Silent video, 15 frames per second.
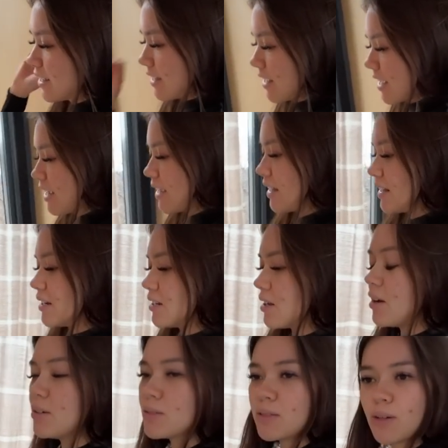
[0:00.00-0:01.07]
And
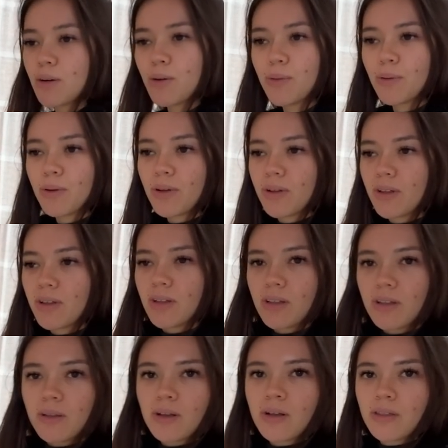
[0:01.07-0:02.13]
also,
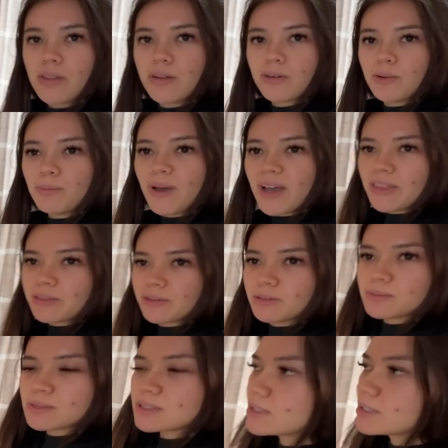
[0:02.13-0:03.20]
their own bathrooms.